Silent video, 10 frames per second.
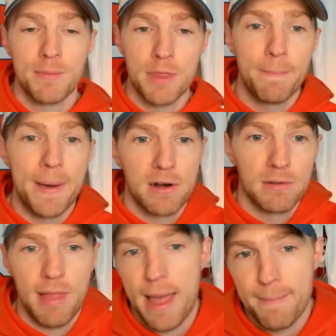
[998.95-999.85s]
of the better
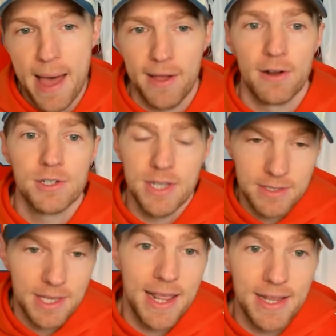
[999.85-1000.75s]
linebackers in
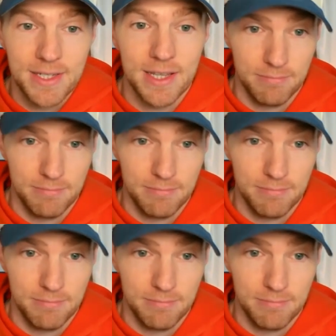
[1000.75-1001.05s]
today's